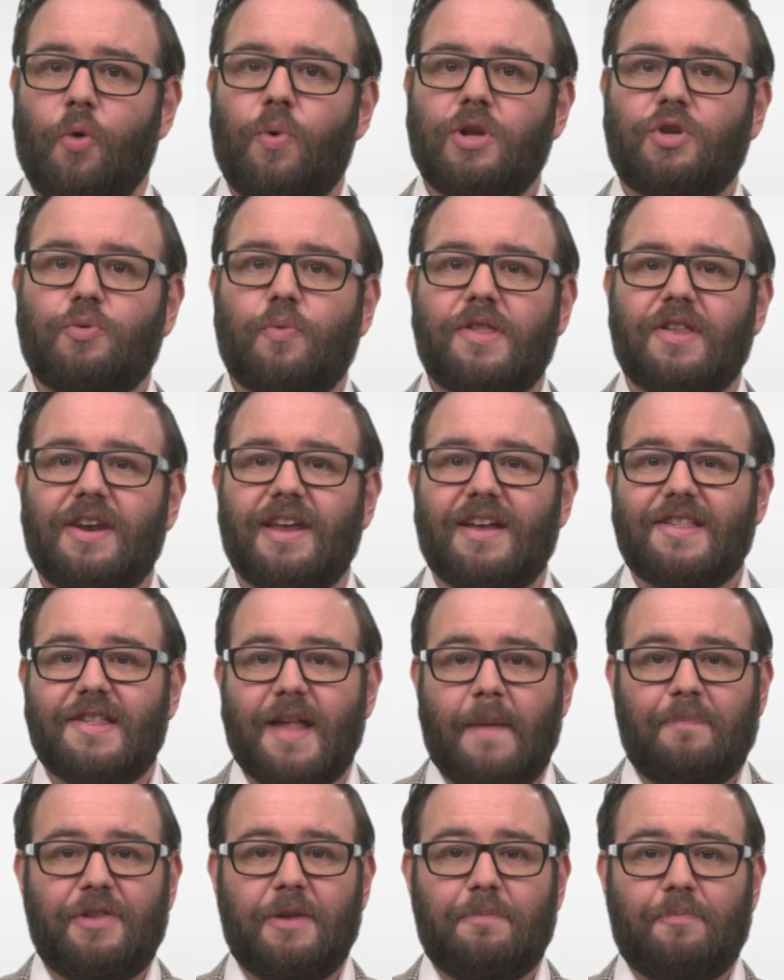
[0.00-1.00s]
which was an
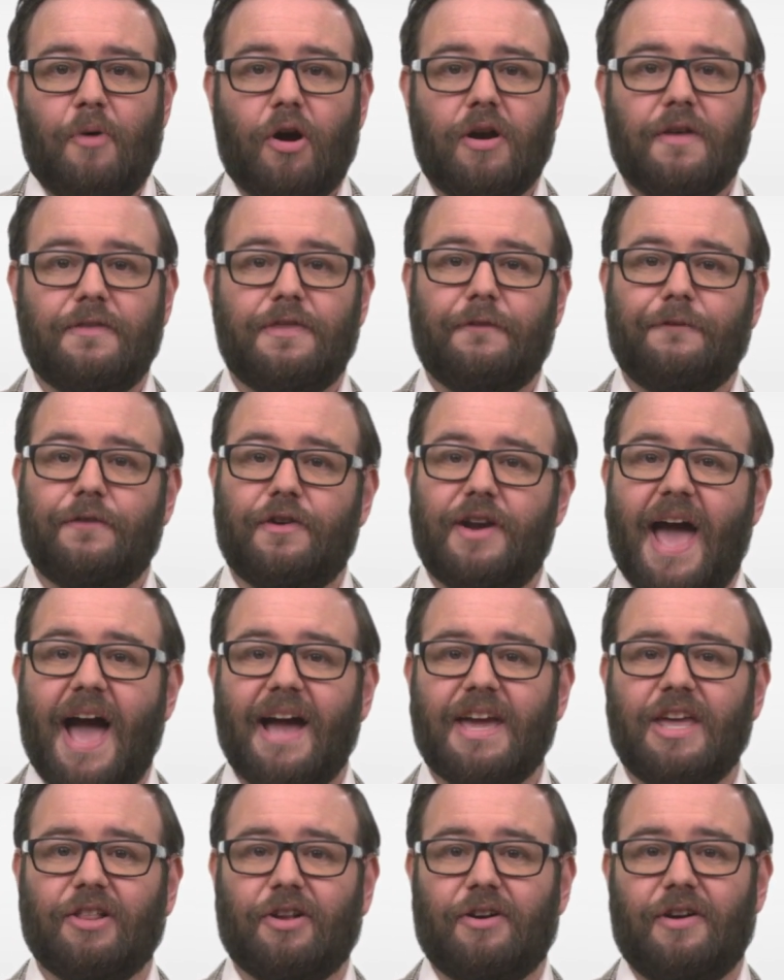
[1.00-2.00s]
accepted part of the
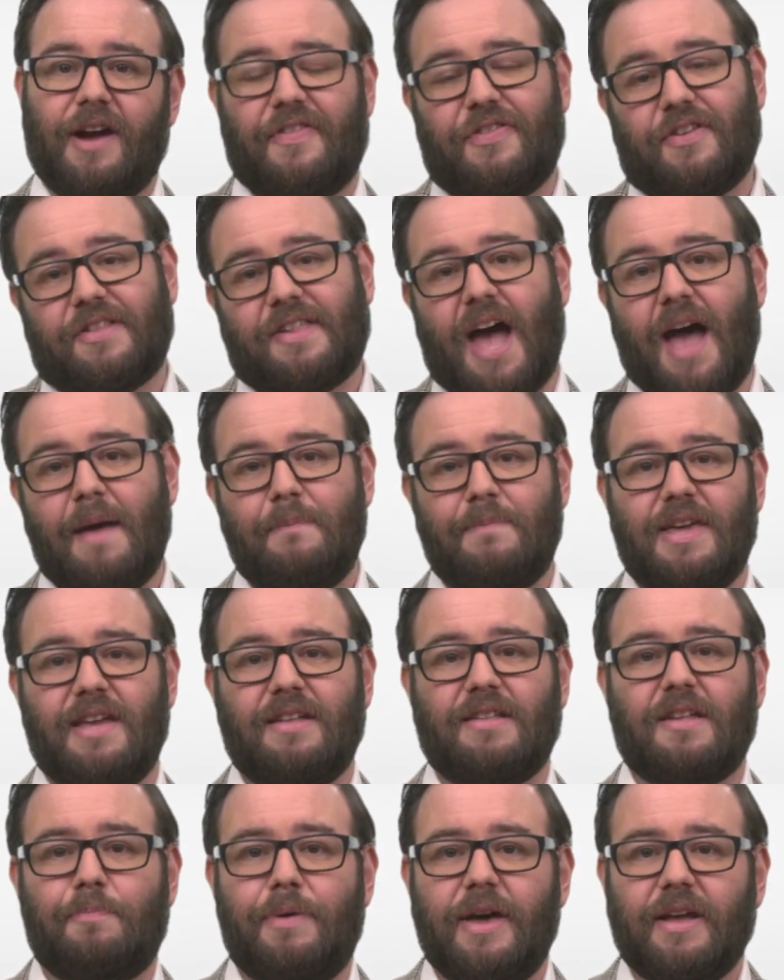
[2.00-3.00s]
vernacular at the time
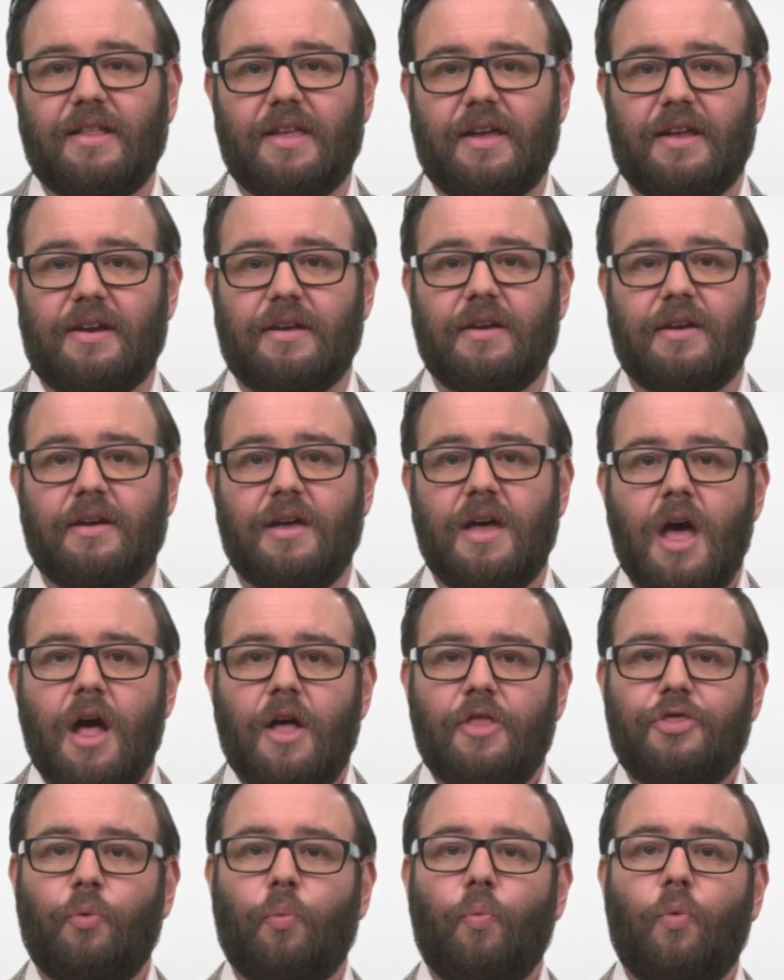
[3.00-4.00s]
being depicted.
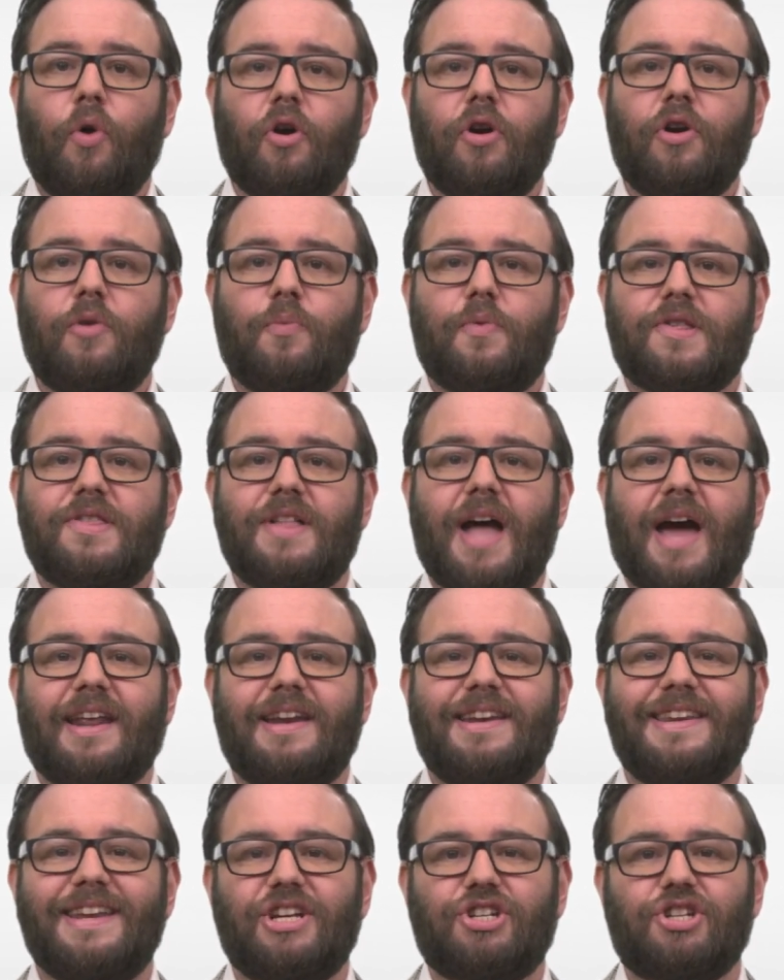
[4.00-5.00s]
The word was not
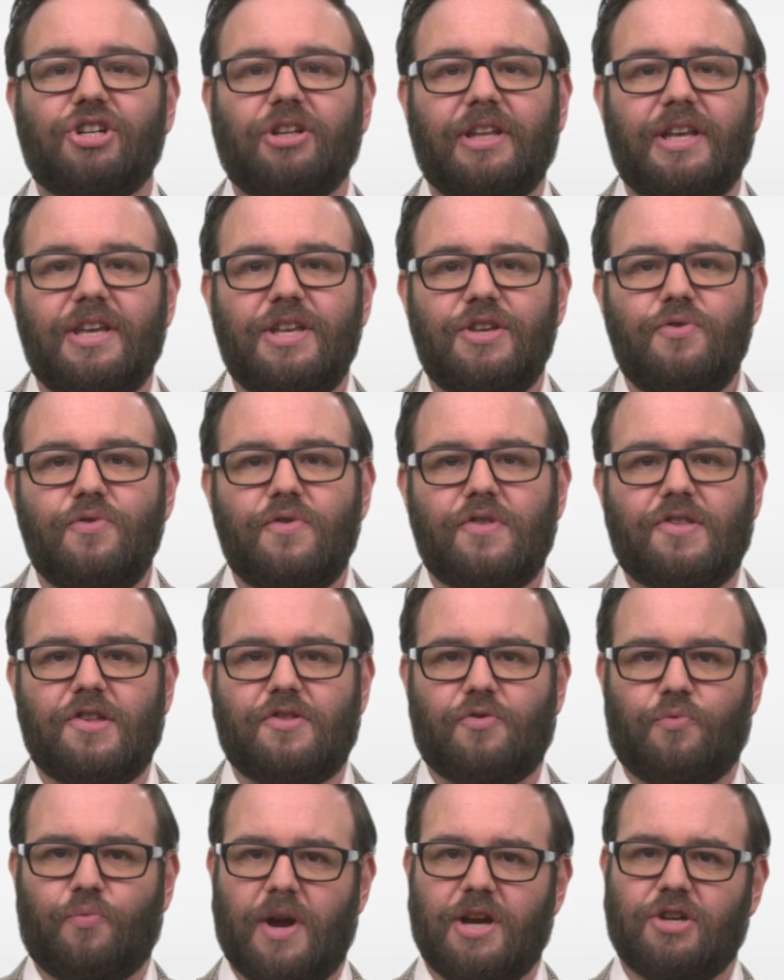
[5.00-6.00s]
initially used
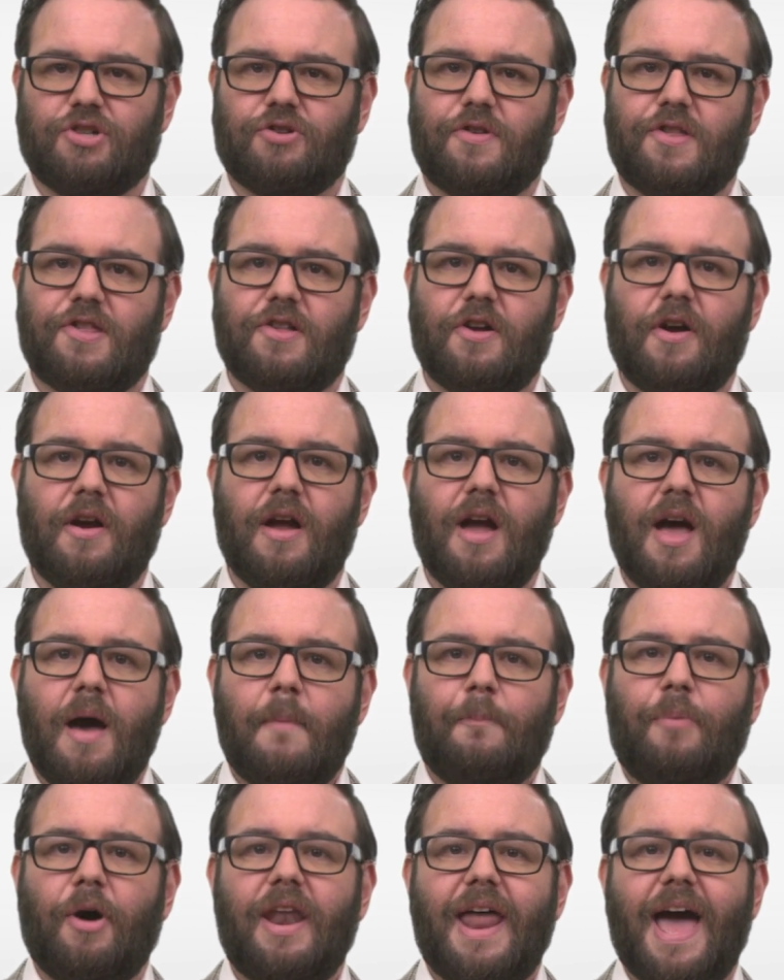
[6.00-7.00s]
as a racial slur,
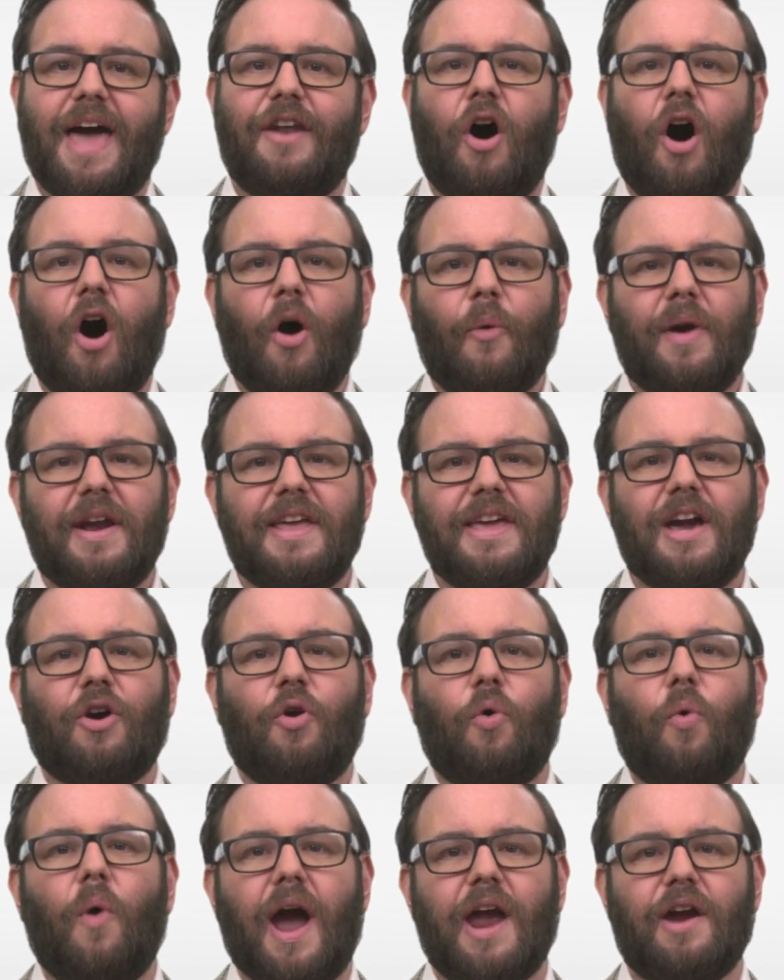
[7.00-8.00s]
but had already
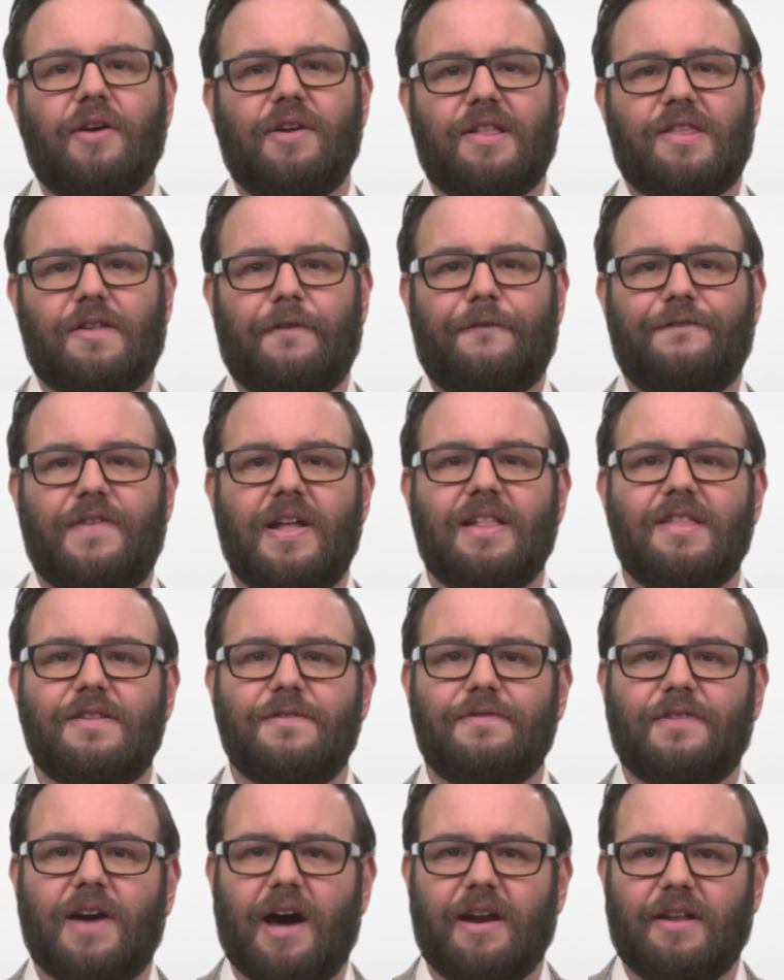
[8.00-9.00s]
acquired its
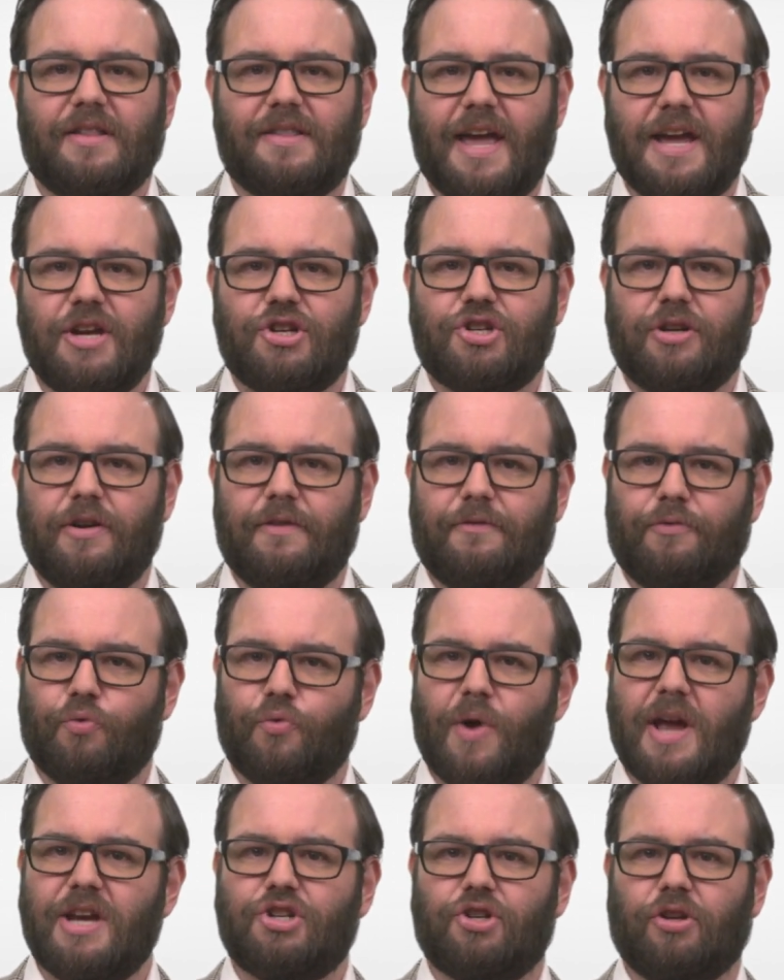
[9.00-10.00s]
offensive connotation of
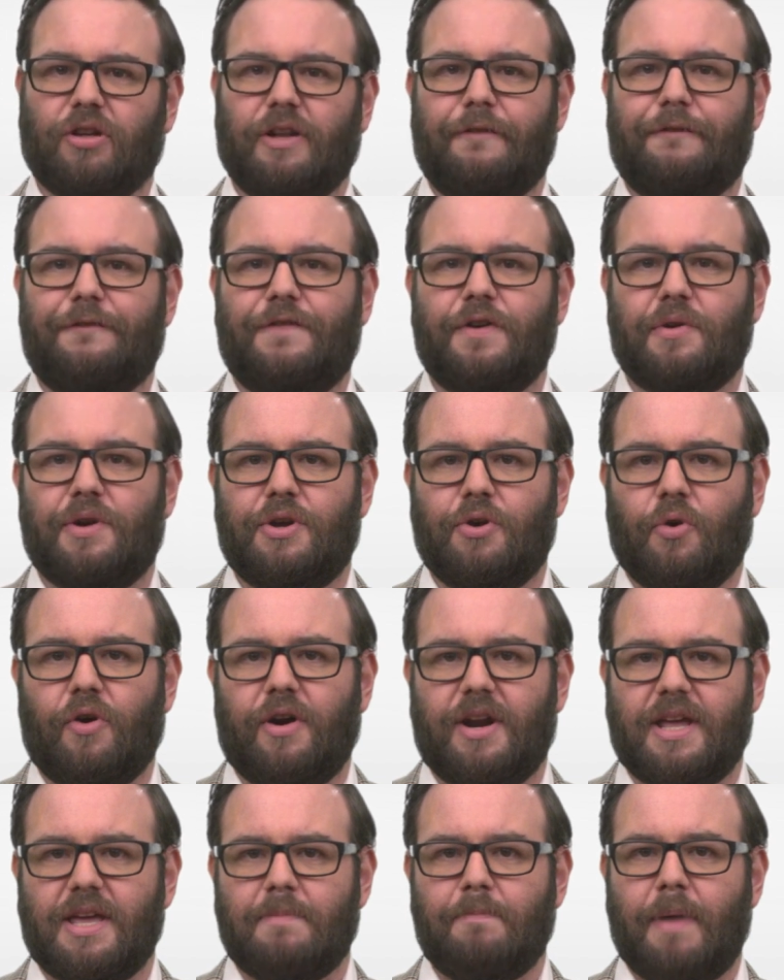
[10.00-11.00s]
racial
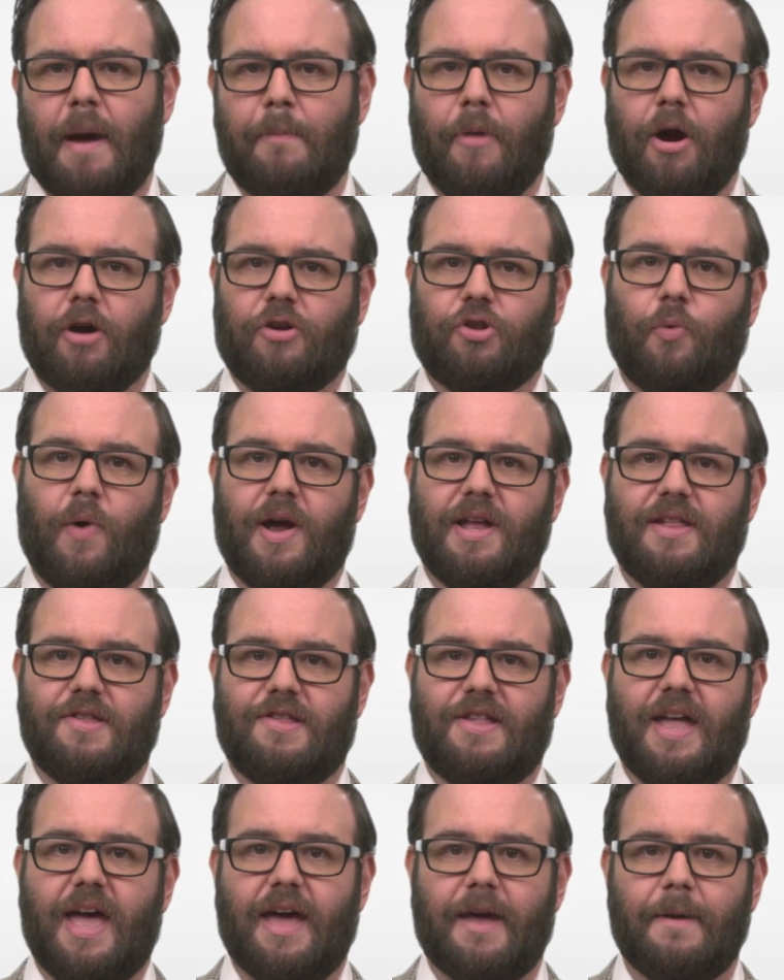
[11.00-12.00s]
inferiority by Mark
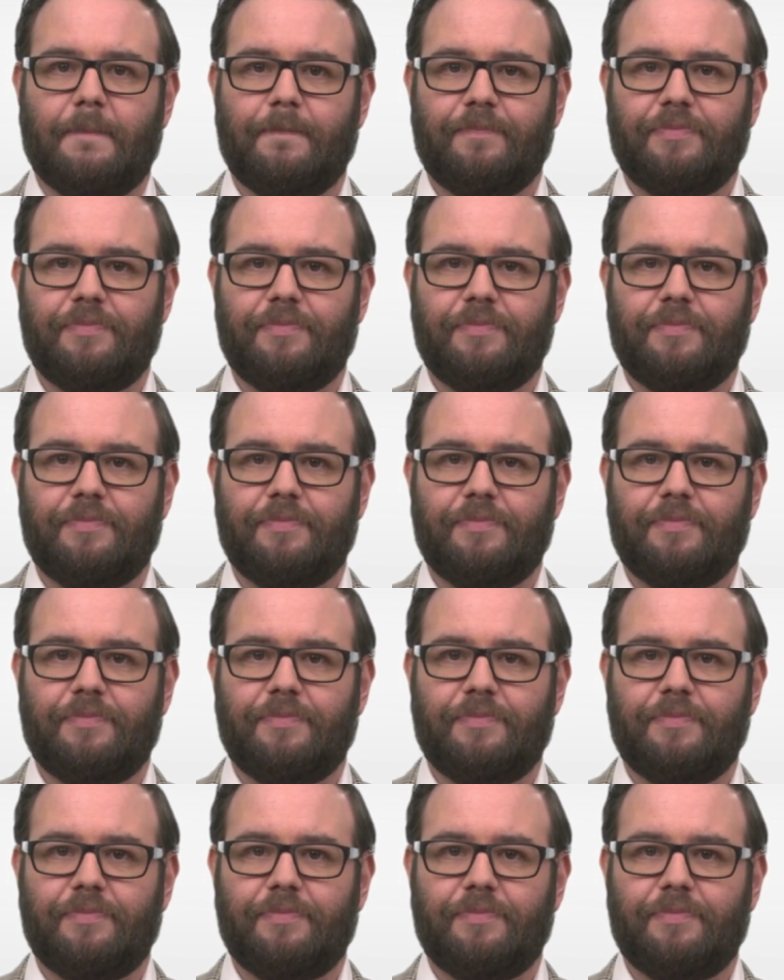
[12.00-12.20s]
Twain's day.